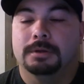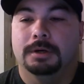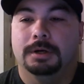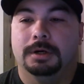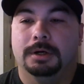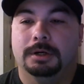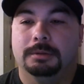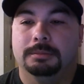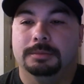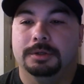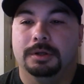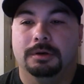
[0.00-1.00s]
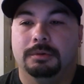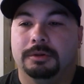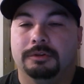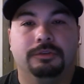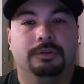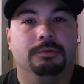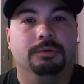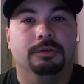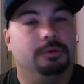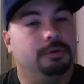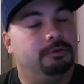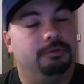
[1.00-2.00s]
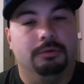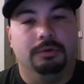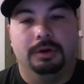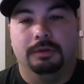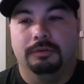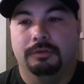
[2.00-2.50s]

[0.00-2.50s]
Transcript: Um, you know, whether it's two runs, whether it's four runs.